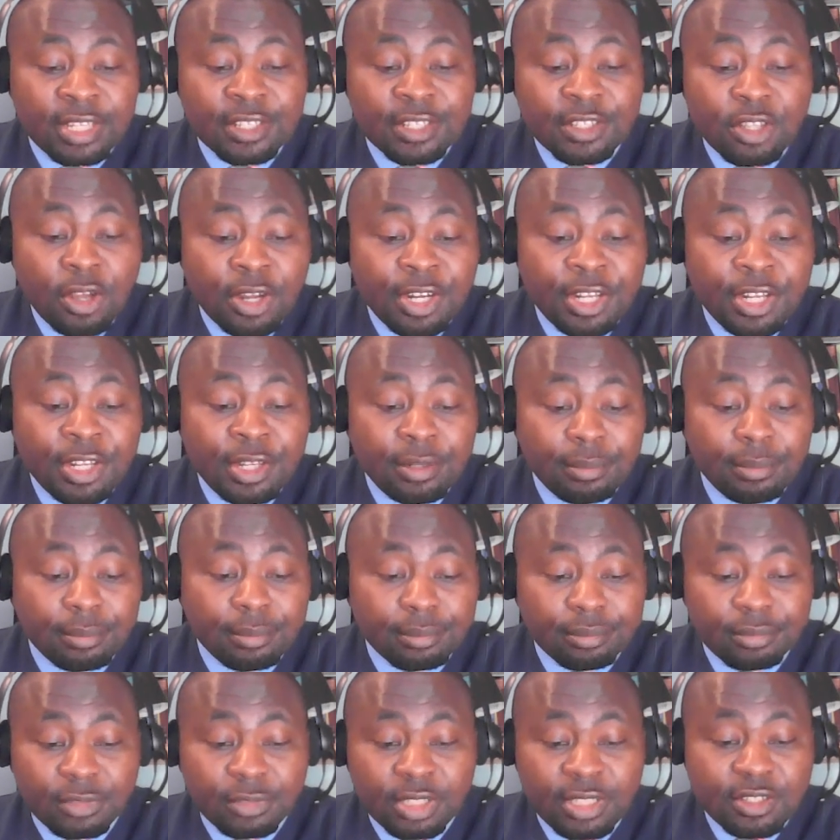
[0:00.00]
The study
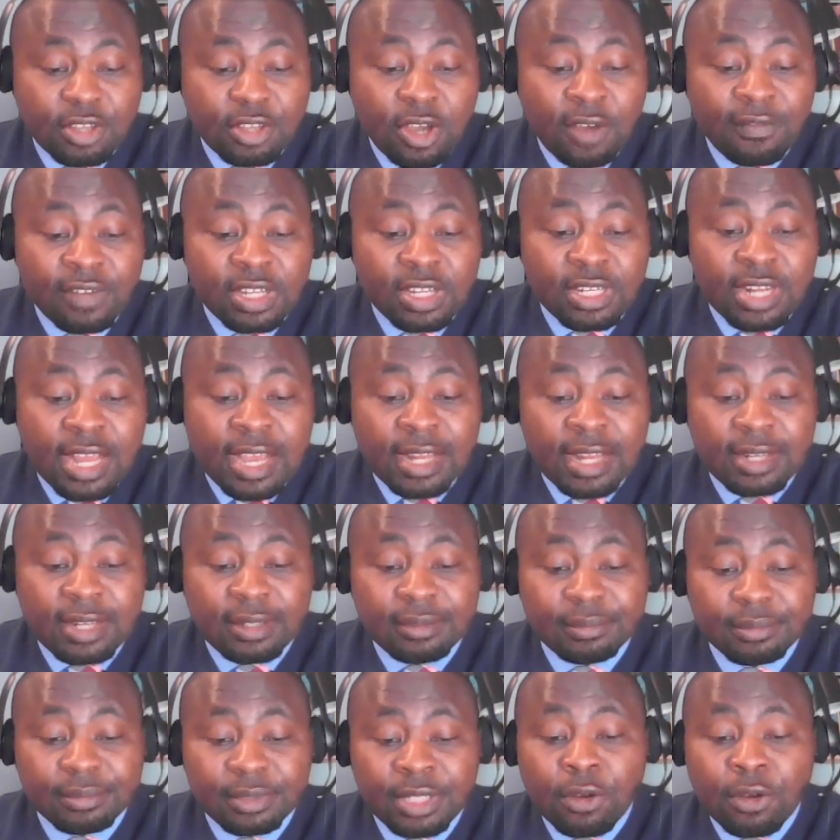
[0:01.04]
discovered that
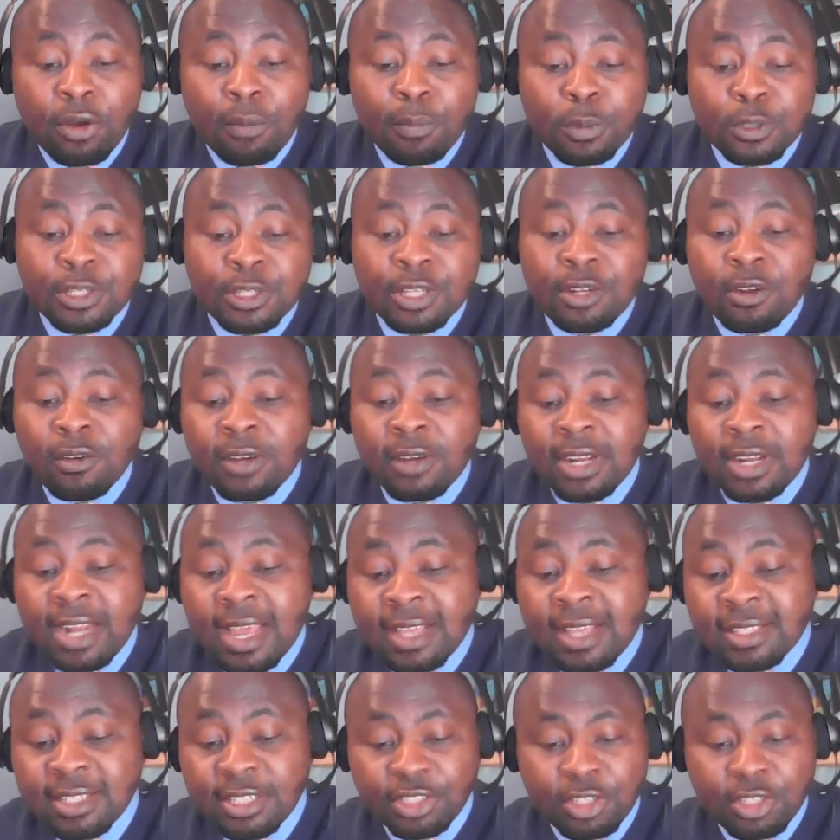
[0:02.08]
the composite
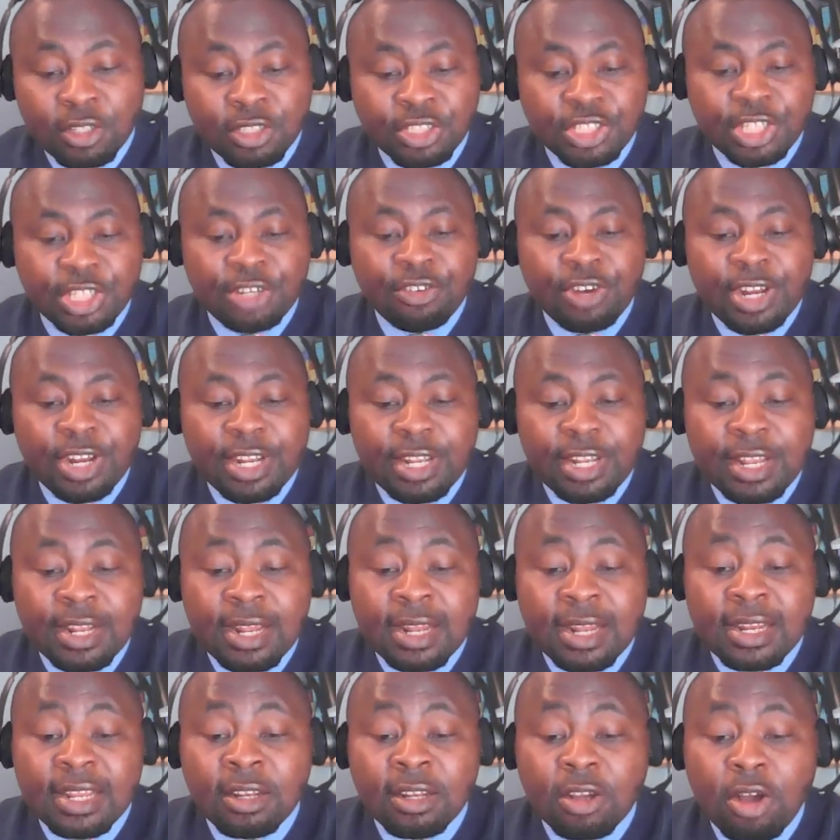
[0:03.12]
organization generated
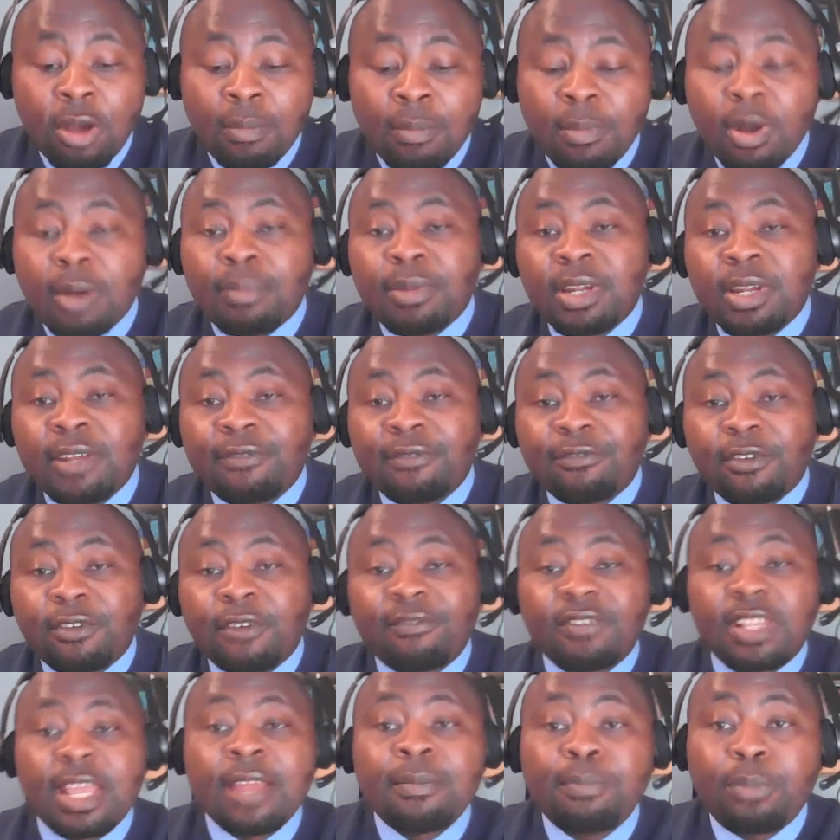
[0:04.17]
an income uplift
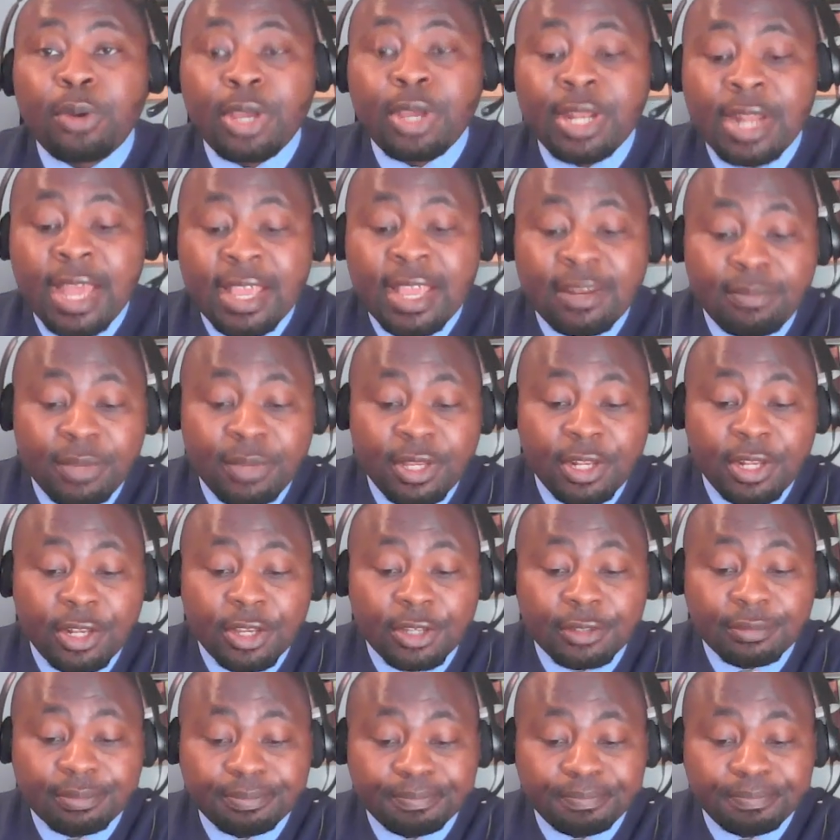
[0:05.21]
of 10.9
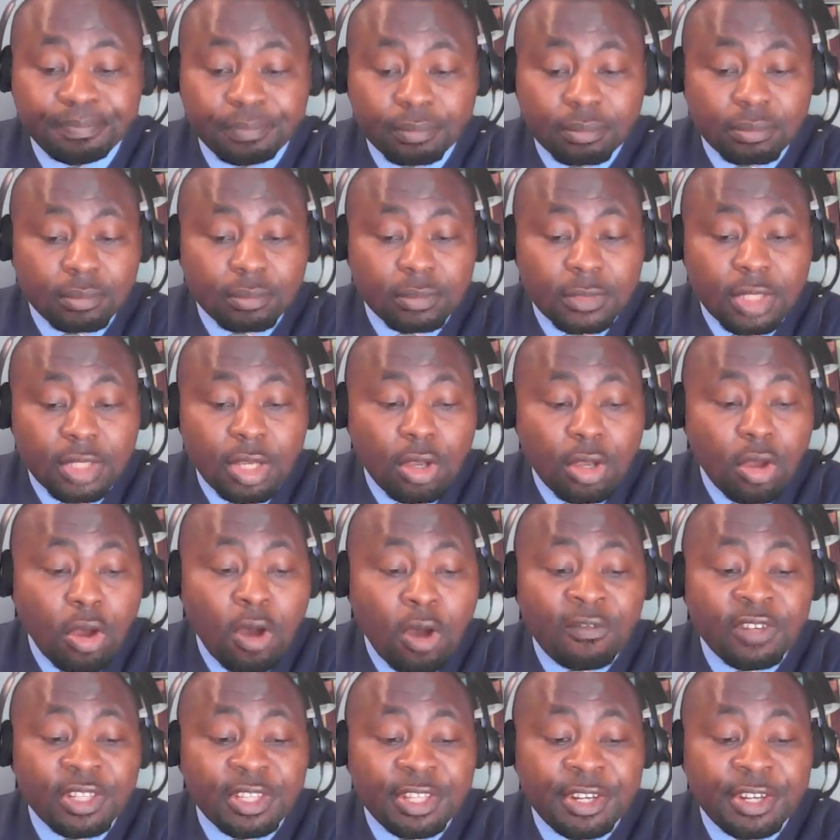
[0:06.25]
million
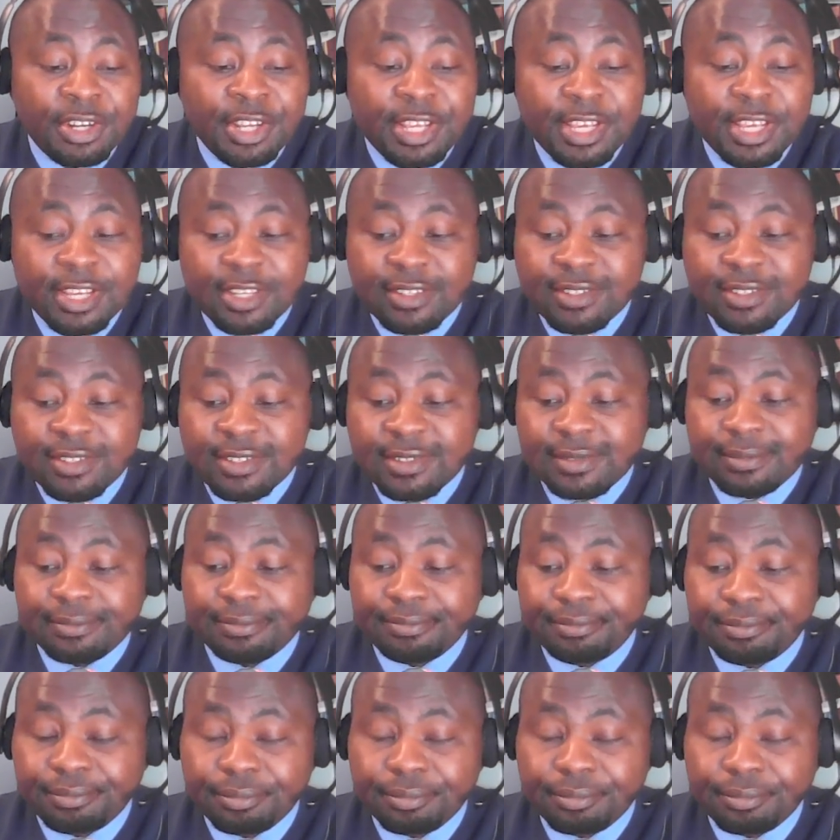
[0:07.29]
over 3 years.